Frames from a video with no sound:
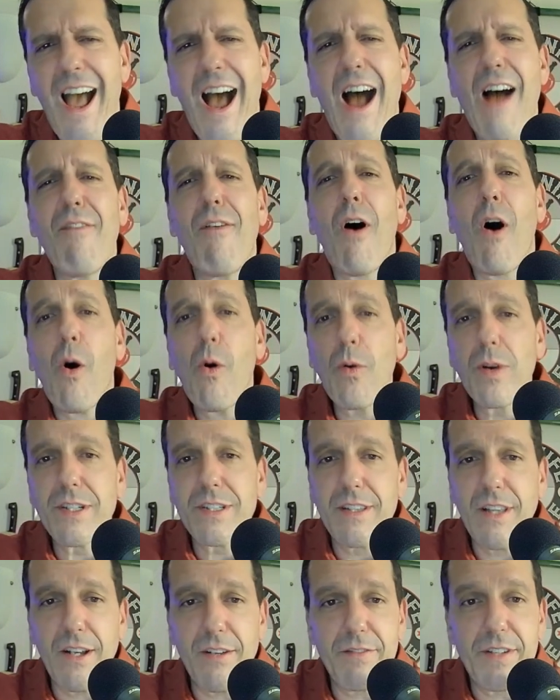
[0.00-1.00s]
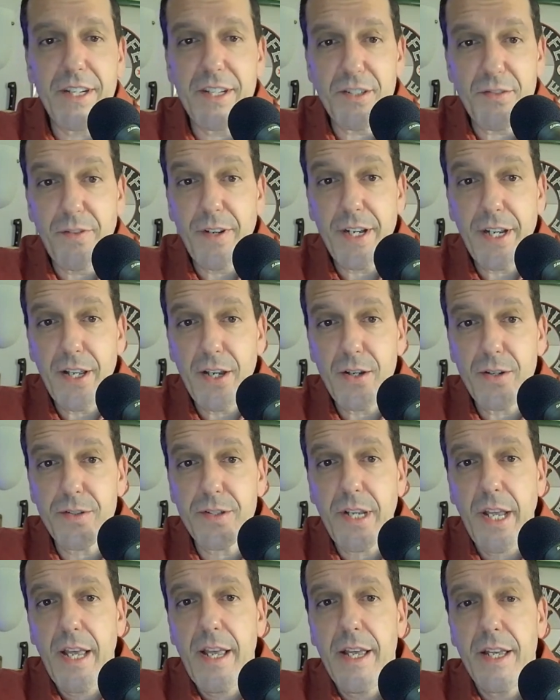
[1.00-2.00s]
I've always loved his
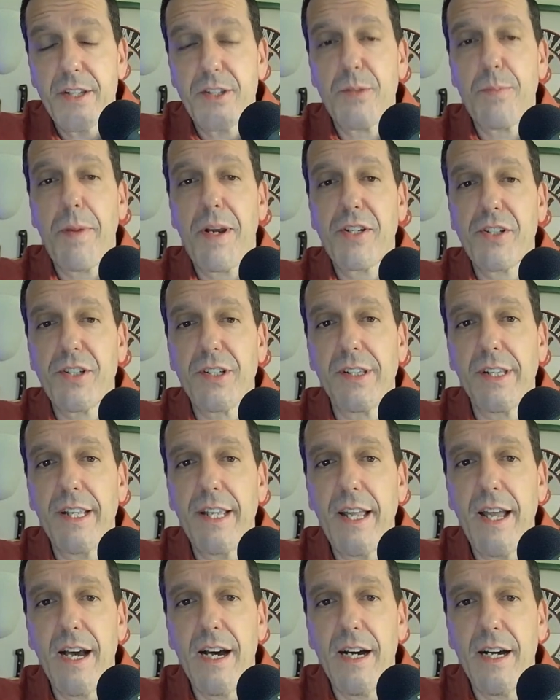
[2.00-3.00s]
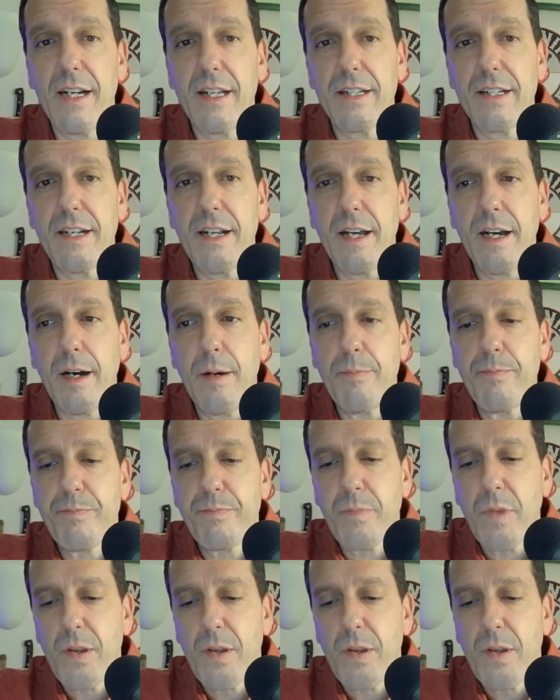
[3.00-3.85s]
videos, especially on. Um,